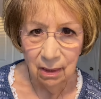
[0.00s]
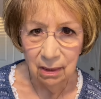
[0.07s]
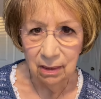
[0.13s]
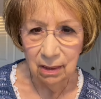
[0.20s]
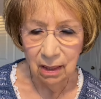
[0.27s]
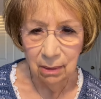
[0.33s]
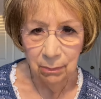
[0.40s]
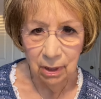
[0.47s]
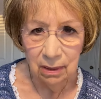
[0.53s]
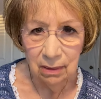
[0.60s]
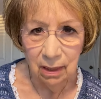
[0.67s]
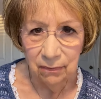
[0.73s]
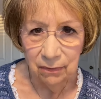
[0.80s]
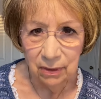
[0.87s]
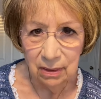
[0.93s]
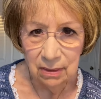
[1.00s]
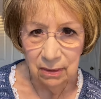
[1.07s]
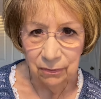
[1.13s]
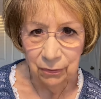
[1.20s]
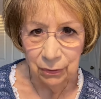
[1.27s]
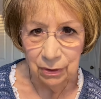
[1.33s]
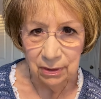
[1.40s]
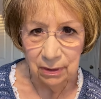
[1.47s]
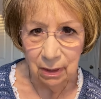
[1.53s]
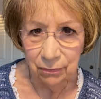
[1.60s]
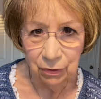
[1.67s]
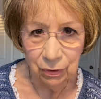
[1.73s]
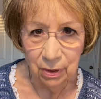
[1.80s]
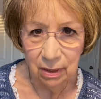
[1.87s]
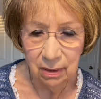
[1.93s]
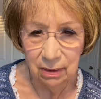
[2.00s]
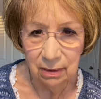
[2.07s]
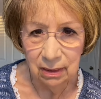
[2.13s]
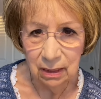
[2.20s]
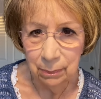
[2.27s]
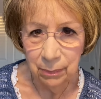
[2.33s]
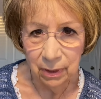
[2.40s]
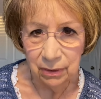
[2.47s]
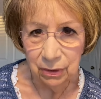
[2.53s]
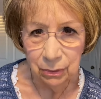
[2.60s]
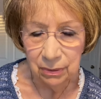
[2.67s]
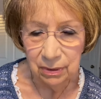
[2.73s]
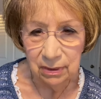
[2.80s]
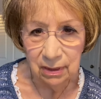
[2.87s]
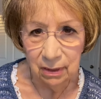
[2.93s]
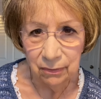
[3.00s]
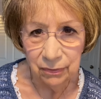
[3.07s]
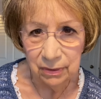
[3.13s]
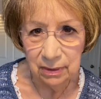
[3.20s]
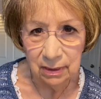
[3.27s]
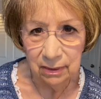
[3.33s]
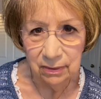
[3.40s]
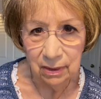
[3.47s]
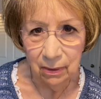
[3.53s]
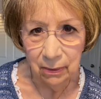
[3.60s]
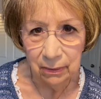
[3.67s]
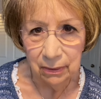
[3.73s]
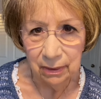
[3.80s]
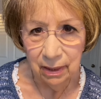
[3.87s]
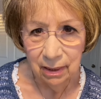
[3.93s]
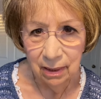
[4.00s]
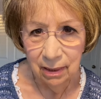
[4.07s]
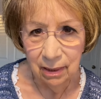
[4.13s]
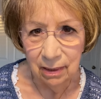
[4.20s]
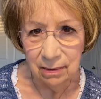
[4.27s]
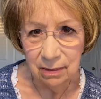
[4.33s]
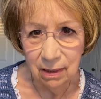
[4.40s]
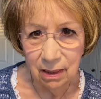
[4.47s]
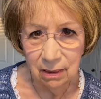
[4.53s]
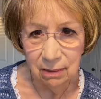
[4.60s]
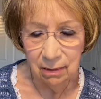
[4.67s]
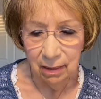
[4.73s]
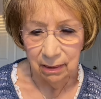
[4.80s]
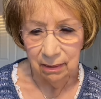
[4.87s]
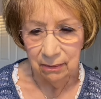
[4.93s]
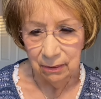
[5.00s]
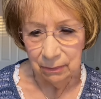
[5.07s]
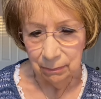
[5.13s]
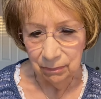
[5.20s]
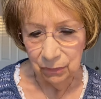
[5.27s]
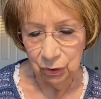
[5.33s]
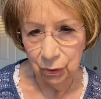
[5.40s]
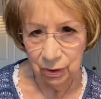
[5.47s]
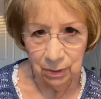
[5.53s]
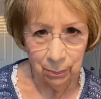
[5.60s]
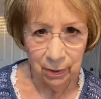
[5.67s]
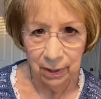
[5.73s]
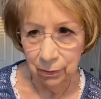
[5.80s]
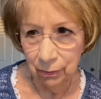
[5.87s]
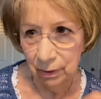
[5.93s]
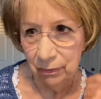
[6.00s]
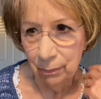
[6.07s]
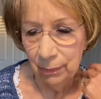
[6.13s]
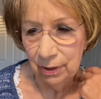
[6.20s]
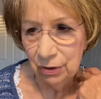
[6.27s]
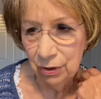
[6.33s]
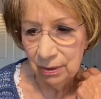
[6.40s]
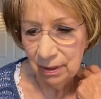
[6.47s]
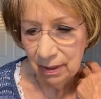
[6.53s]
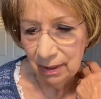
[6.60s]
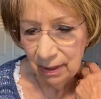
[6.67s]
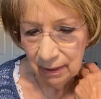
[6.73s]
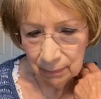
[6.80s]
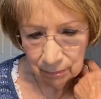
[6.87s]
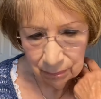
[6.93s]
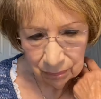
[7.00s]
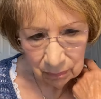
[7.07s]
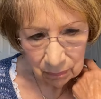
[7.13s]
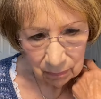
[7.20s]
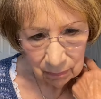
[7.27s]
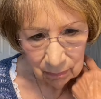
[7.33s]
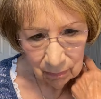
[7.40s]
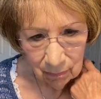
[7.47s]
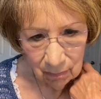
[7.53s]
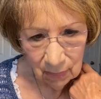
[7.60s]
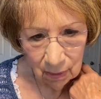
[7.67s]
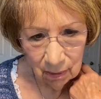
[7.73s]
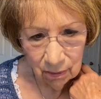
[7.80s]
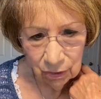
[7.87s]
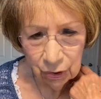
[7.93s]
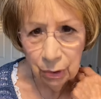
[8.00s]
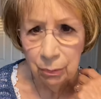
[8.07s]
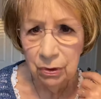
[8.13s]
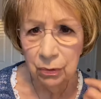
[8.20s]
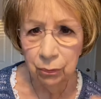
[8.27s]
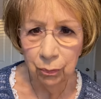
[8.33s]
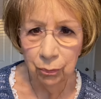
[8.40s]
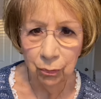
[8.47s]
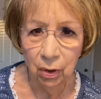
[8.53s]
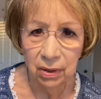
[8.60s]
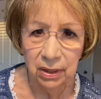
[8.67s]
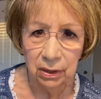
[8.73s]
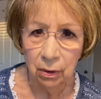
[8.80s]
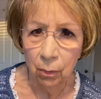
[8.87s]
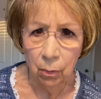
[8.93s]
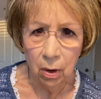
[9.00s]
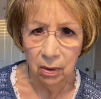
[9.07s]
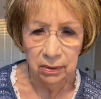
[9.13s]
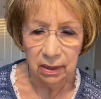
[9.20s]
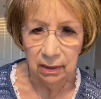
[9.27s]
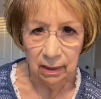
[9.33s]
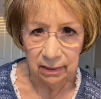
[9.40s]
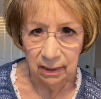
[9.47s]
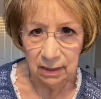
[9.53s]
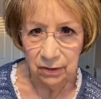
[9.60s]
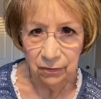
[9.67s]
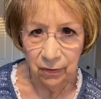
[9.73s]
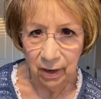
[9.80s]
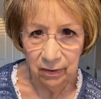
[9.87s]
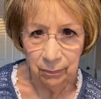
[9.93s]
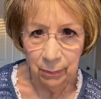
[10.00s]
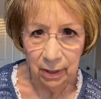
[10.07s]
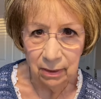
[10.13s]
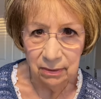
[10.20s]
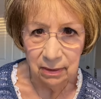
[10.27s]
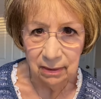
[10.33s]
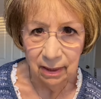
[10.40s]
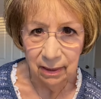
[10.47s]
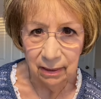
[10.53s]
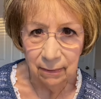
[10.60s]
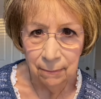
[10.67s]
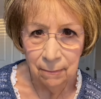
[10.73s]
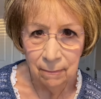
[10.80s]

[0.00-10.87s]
You got to make life easy for yourself. You're not going to keep on doing stuff. It's, it's hard. It's kind of like um, Joyce Meyer even mentioned today. She was running or walking, I guess, five miles a day